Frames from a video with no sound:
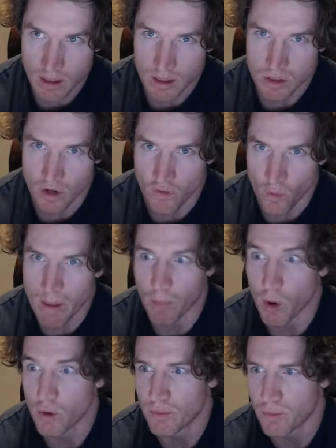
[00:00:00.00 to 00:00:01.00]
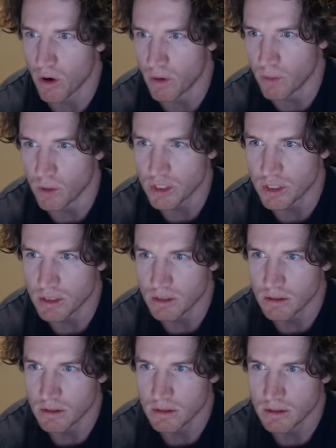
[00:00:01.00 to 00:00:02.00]
So if we're both pro-abortion,
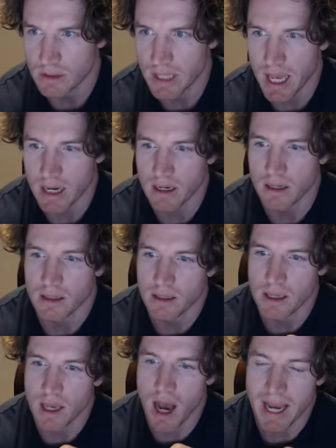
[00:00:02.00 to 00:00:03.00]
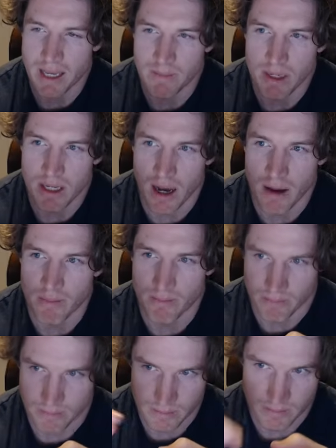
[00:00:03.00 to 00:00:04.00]
then I become
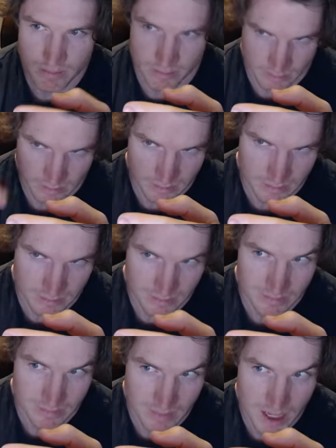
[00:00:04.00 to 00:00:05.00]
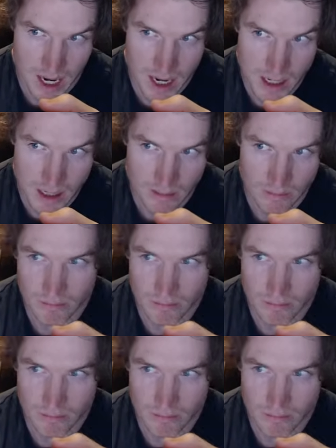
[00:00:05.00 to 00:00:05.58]
a